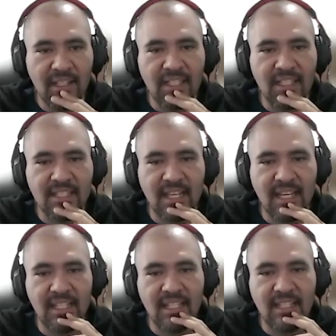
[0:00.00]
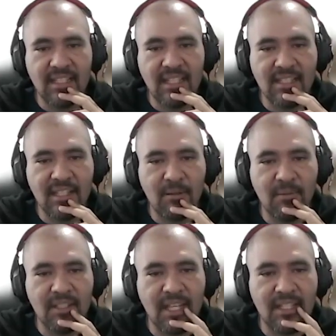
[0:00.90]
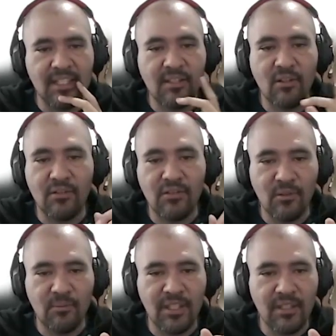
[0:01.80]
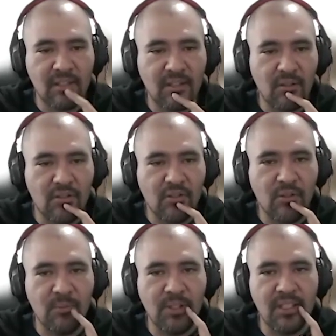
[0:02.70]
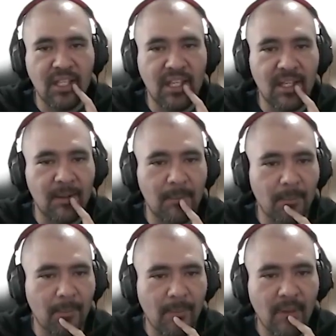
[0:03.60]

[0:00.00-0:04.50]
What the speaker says: In this side is the service that is consuming the